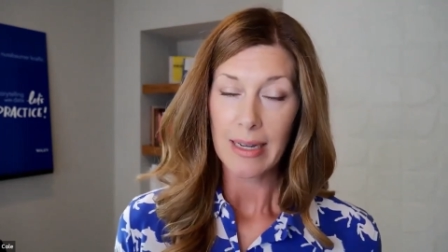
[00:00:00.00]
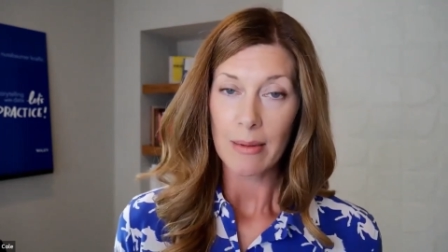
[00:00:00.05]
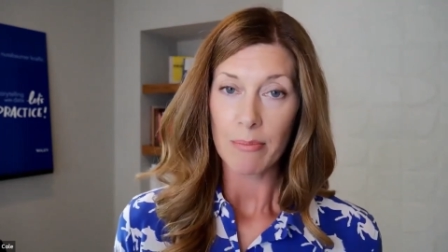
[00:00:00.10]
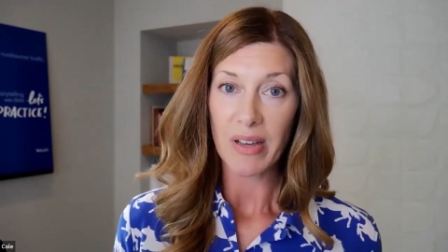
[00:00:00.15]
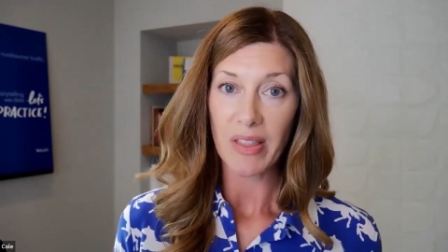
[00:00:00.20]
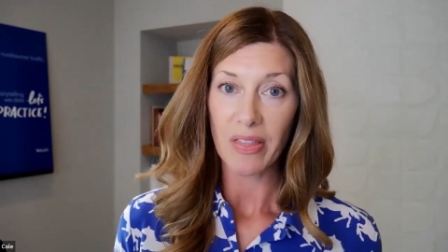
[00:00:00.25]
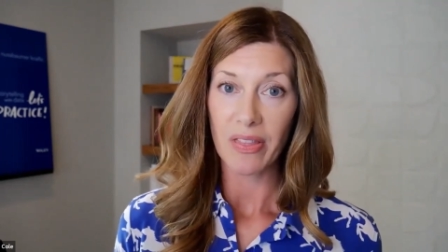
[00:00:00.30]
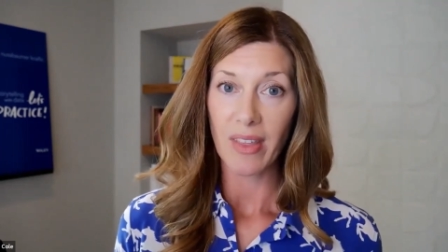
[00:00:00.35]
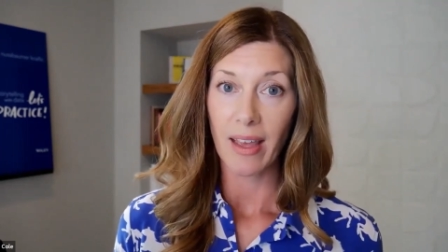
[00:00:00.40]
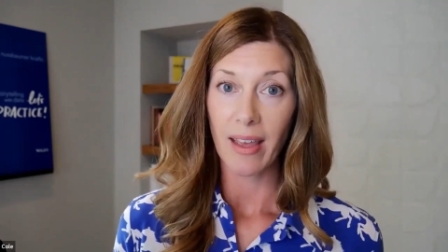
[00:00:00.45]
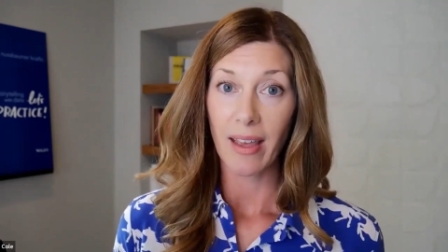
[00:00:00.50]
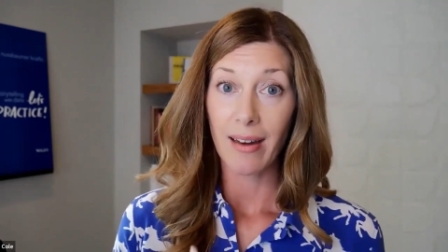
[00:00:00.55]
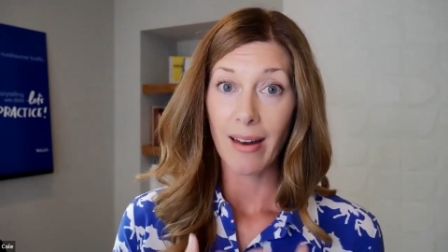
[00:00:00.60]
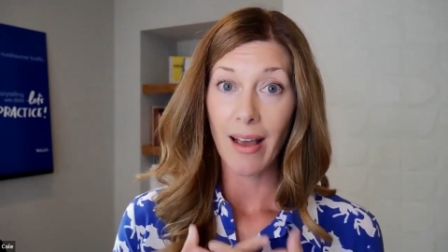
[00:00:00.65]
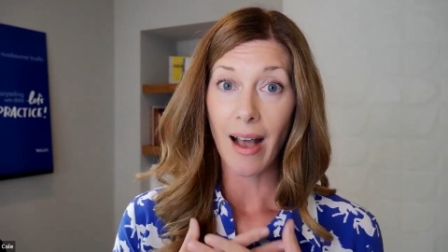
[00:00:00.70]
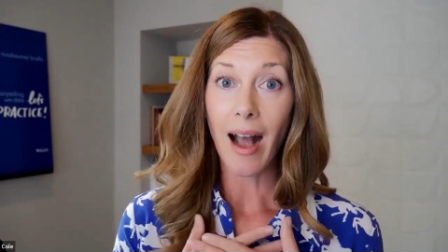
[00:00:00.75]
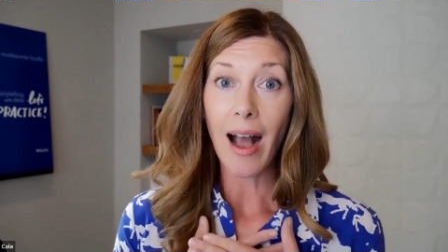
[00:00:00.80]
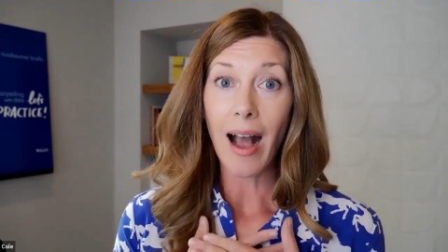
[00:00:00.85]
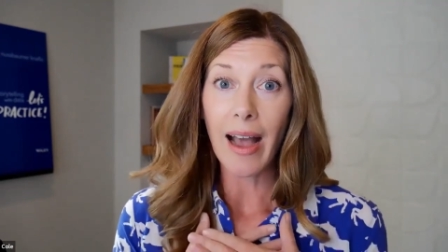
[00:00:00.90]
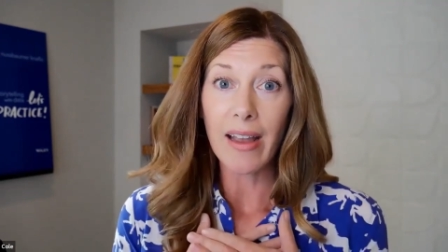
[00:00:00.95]
but then
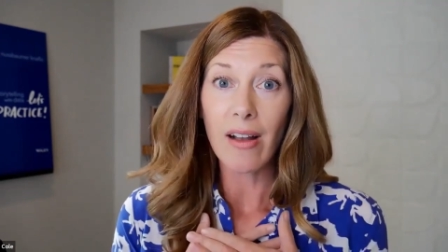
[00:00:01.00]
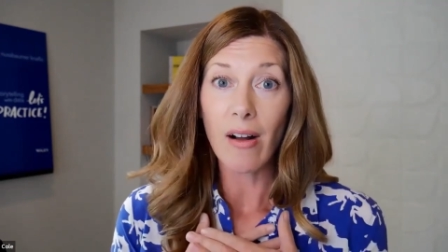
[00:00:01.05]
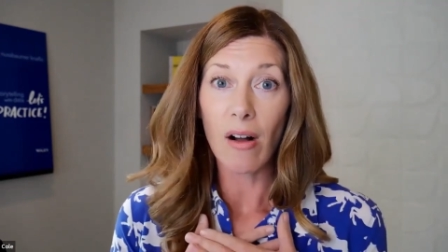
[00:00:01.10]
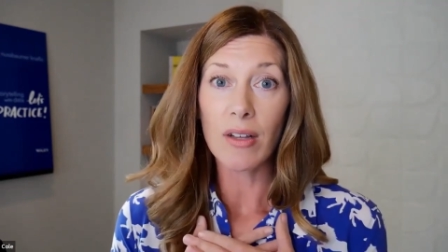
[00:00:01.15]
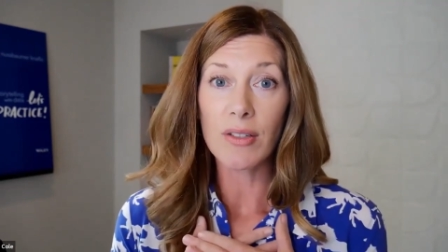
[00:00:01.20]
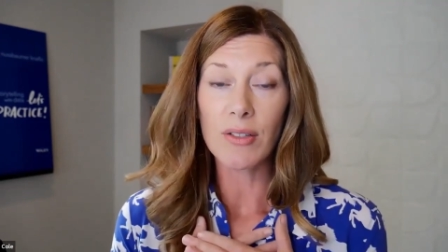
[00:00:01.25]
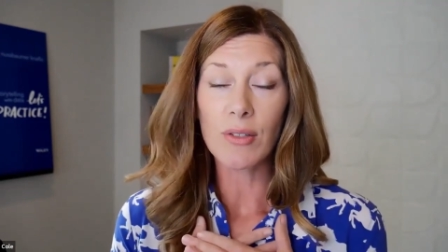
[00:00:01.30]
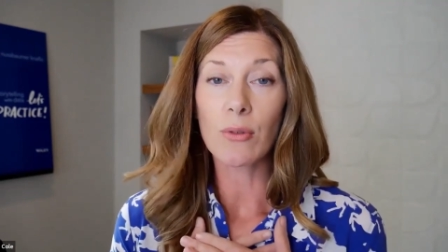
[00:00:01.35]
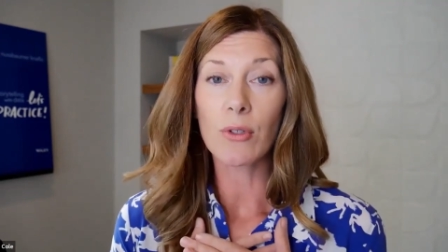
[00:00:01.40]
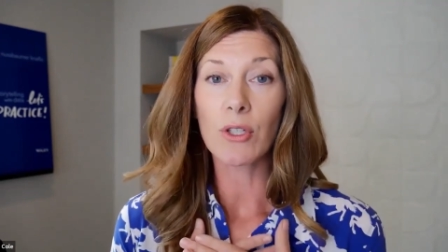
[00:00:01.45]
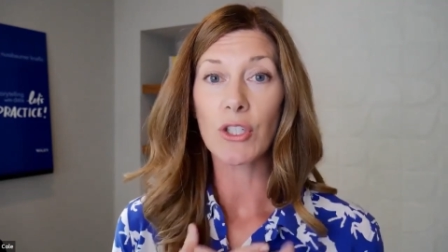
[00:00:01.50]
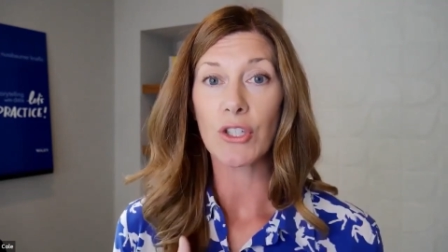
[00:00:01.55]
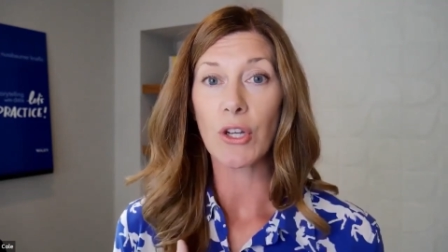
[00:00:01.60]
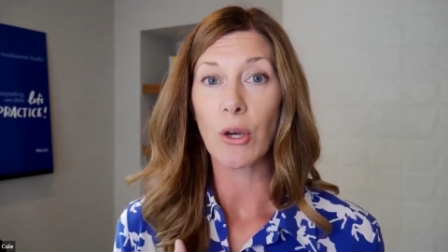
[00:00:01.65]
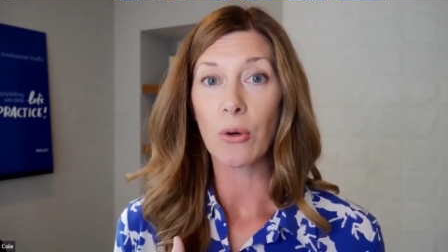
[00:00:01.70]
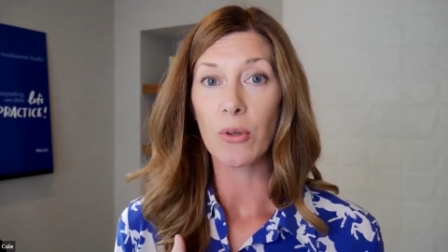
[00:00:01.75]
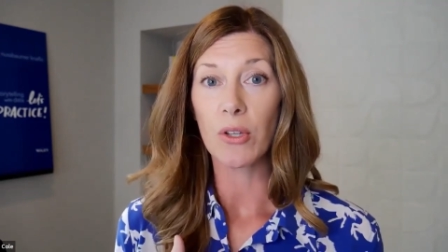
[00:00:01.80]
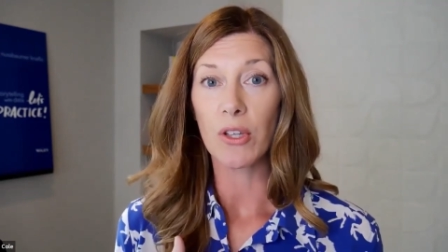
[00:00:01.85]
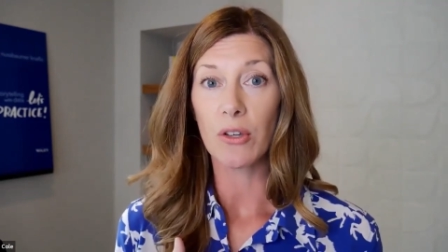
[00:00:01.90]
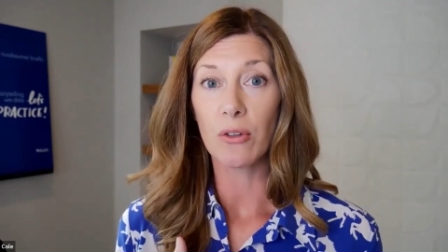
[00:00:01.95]
I also
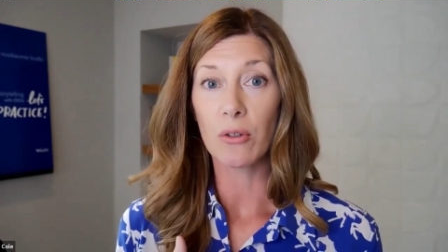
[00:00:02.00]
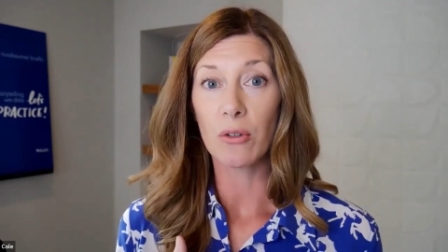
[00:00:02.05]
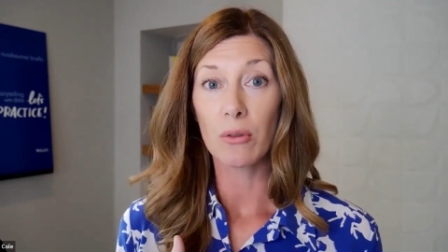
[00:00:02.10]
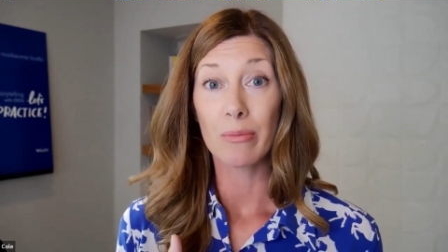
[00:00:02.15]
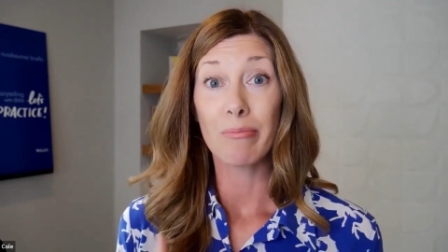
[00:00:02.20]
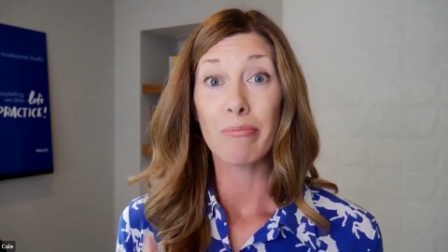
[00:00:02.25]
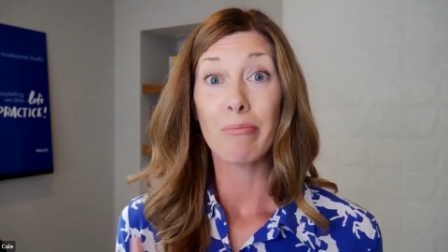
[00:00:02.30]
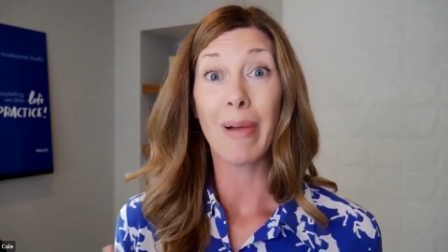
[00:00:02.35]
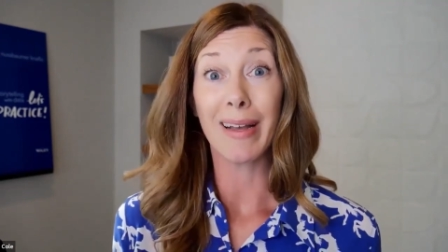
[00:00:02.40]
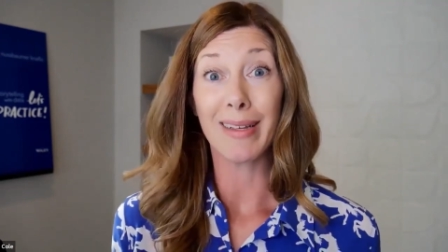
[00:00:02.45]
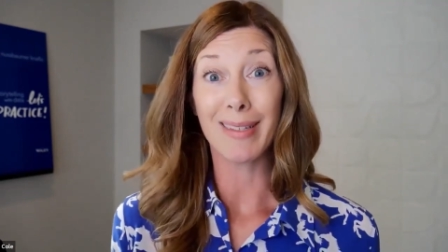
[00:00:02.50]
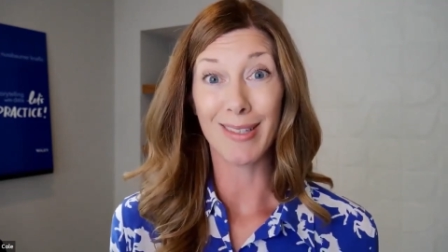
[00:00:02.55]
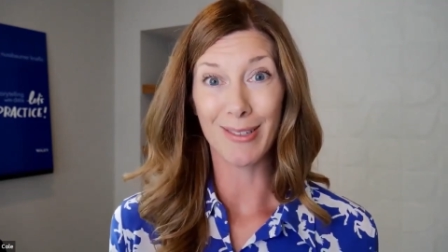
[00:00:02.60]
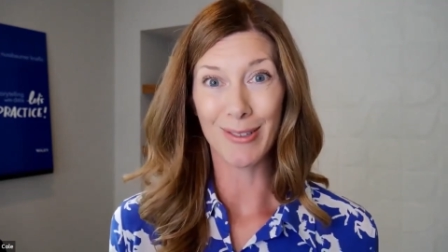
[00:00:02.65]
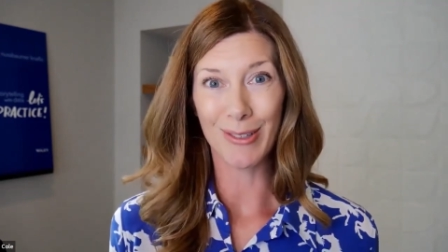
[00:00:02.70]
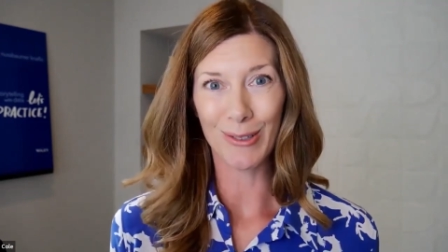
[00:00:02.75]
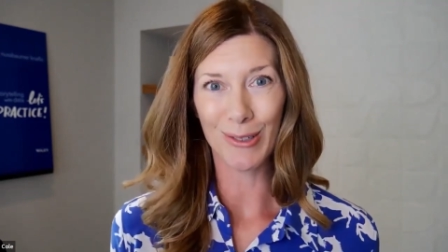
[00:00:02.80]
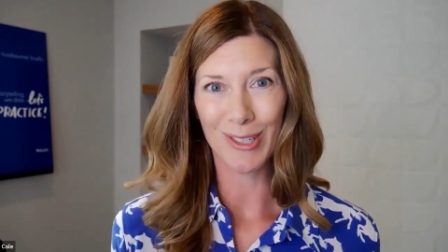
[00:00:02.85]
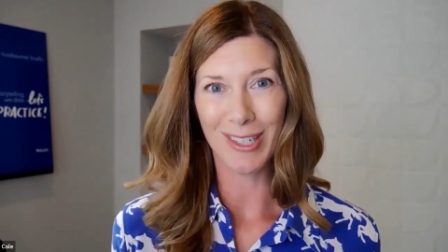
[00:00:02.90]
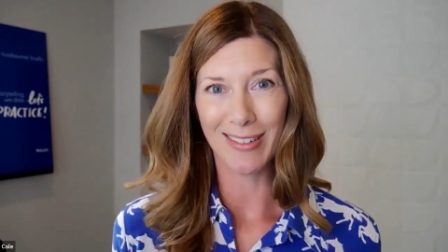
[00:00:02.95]
show you my
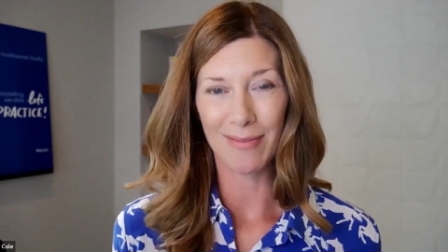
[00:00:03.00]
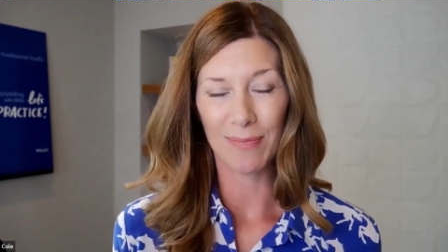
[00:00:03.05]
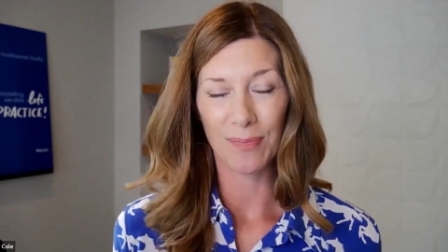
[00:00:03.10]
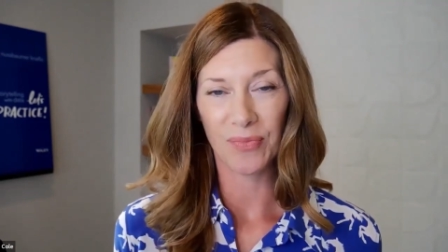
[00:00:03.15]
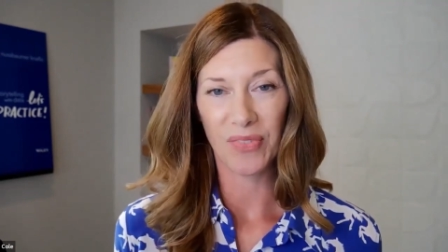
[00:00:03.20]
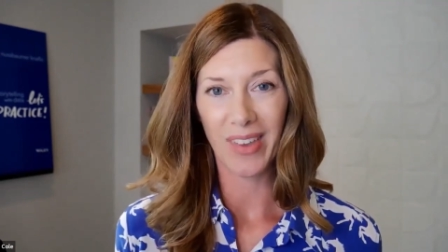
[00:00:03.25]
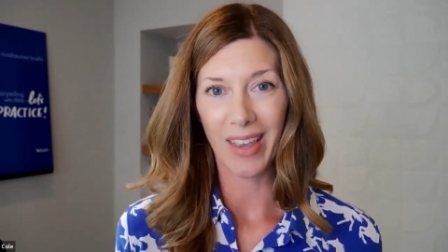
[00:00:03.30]
solution